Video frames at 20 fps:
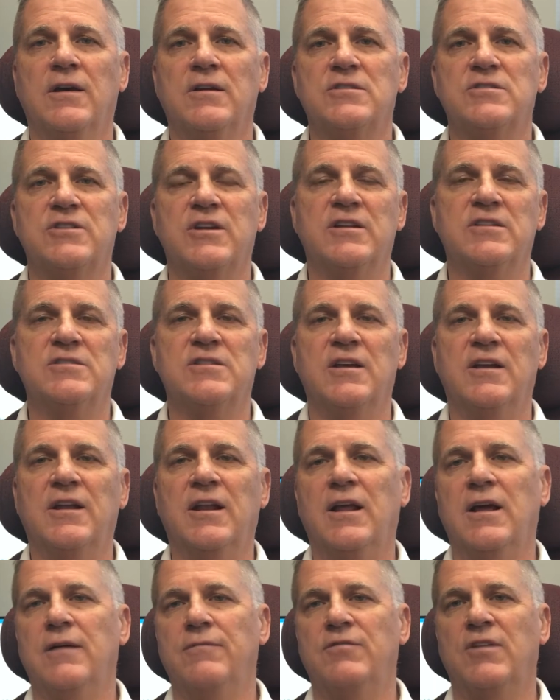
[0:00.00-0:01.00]
Since
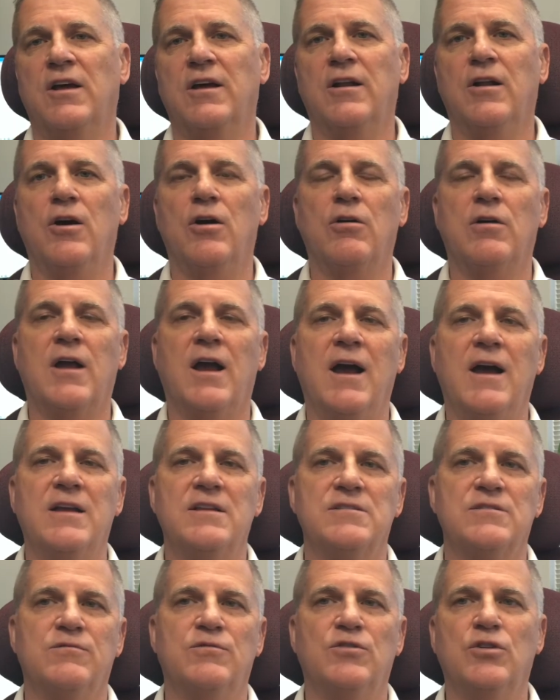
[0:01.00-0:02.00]
then, I've done all
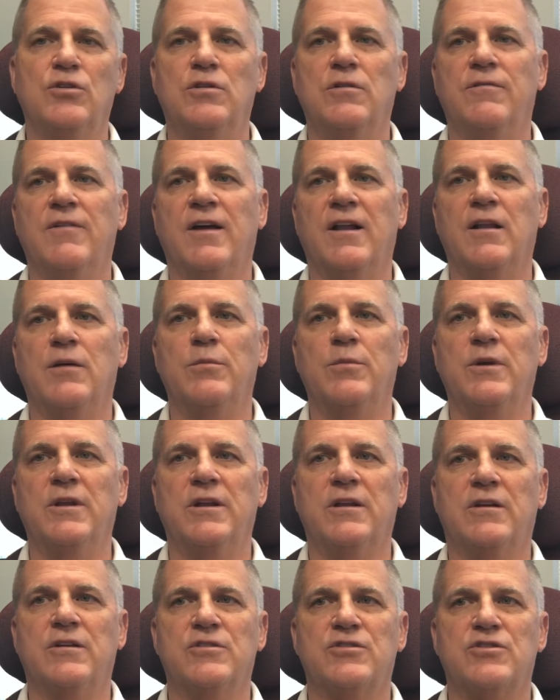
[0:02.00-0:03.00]
kinds of new development
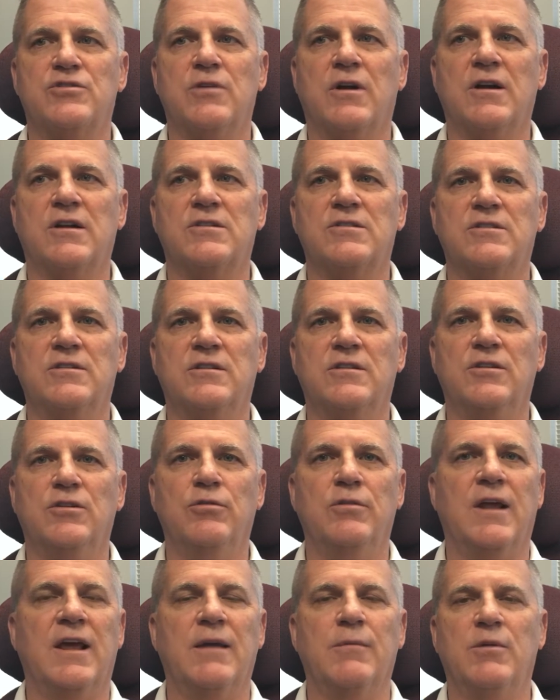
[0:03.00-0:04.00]
and construction,
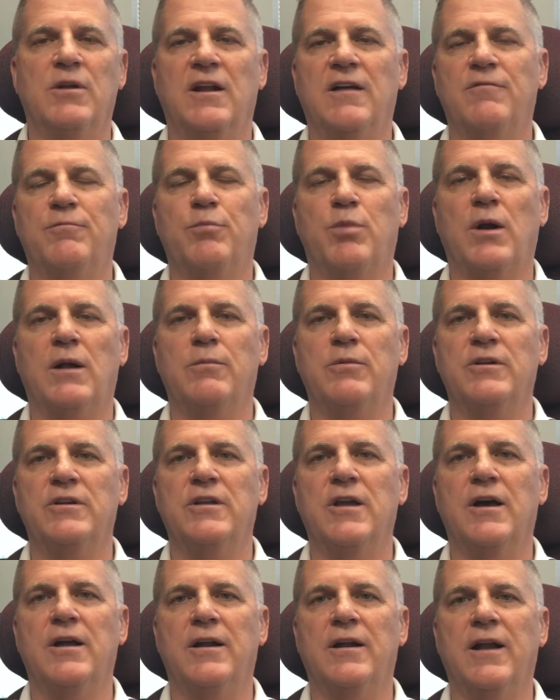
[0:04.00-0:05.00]
you name it, I've probably
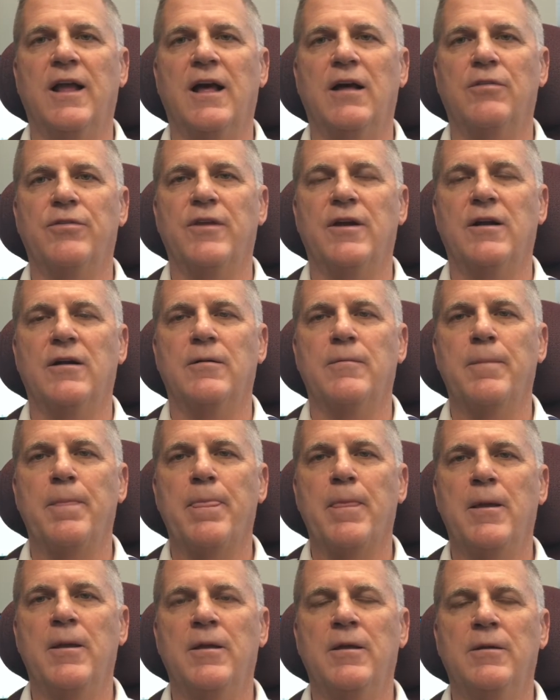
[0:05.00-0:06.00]
done it out there.
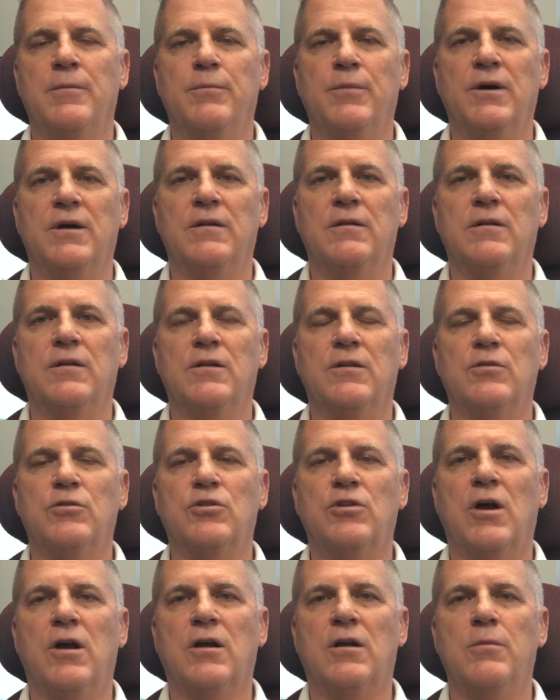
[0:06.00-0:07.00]
But
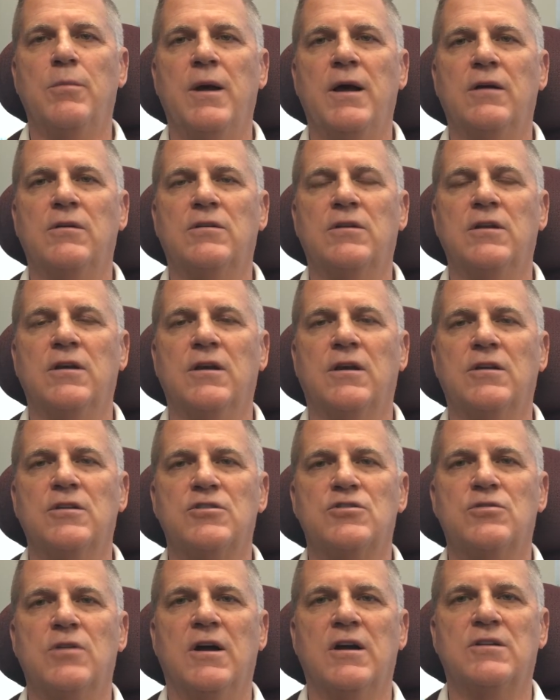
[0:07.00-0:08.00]
talk about
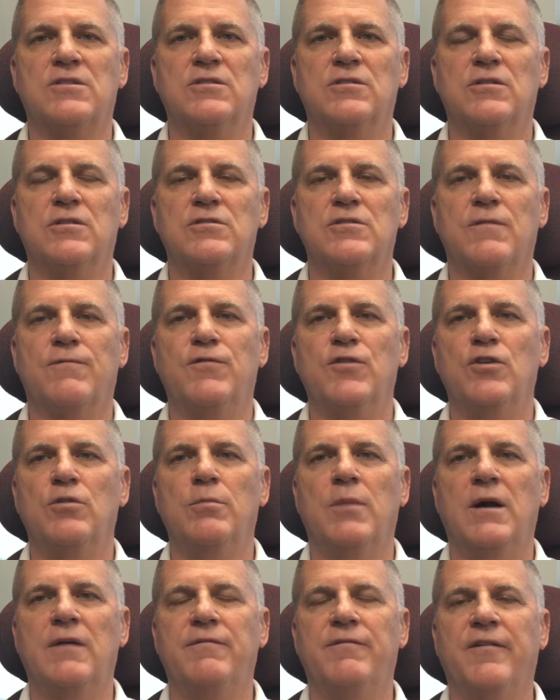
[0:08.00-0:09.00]
construction, there's a few of
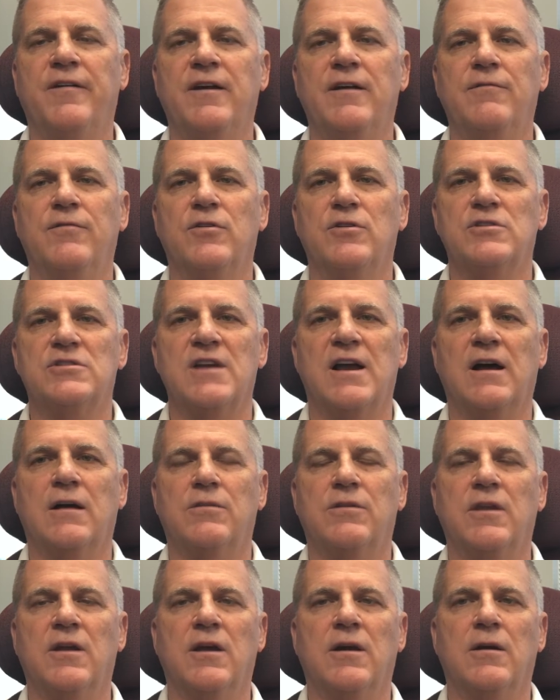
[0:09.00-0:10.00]
my favorites
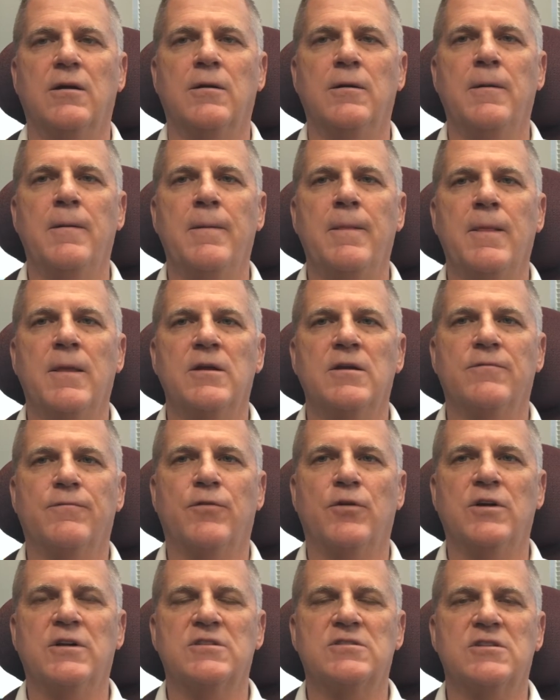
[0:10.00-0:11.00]
out there.
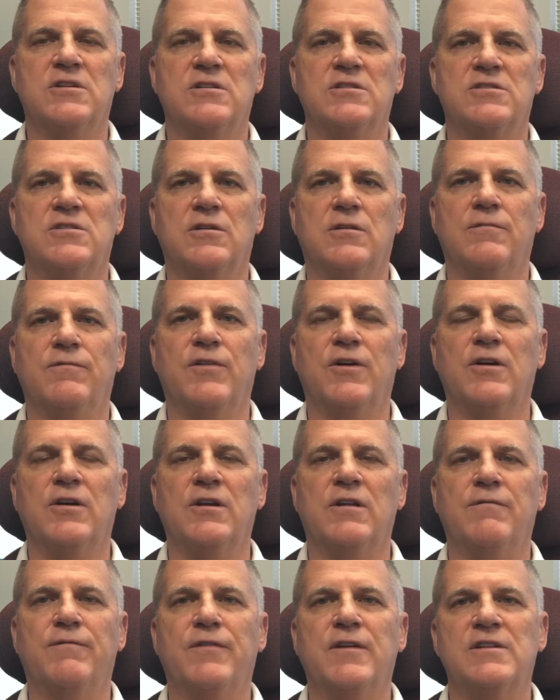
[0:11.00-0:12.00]
For instance, they're very
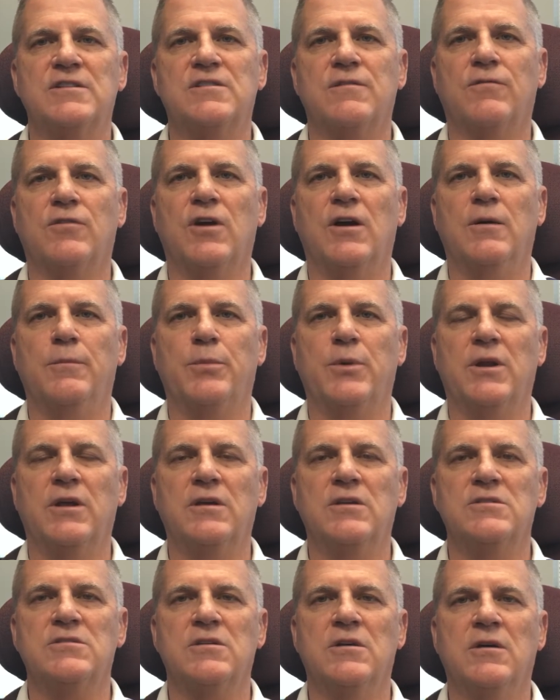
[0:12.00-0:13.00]
defensive
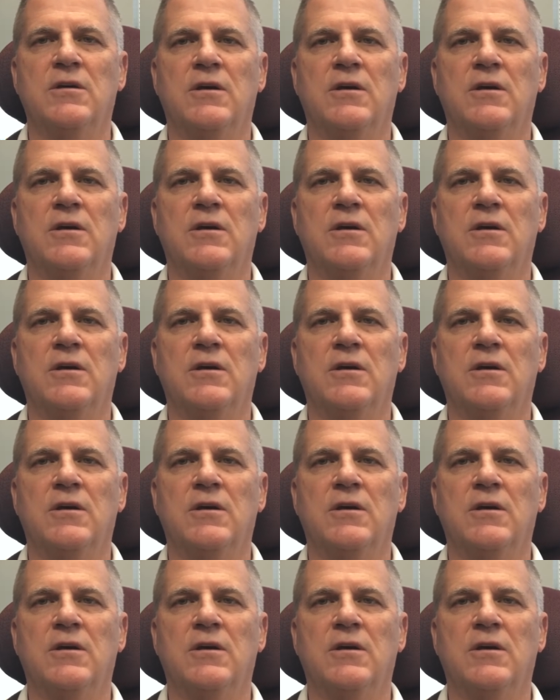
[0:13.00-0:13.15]
companies.